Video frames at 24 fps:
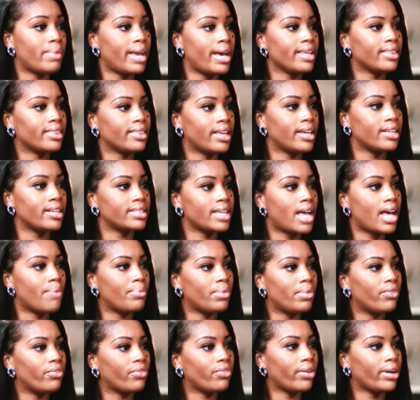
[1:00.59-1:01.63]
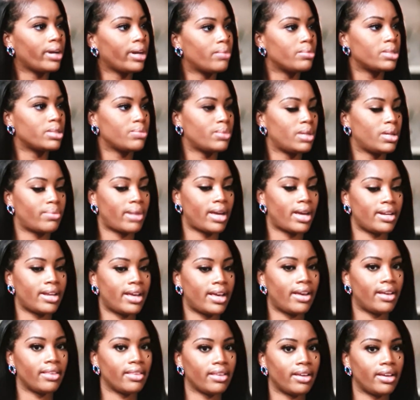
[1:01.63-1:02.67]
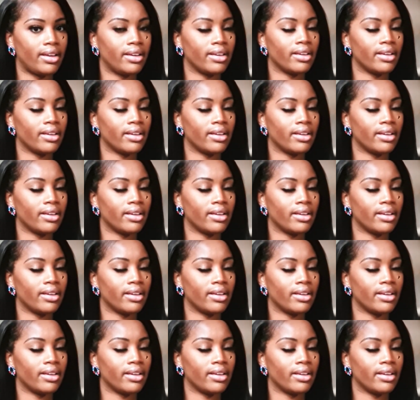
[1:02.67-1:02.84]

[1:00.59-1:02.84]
make things happen for him to meet my dad.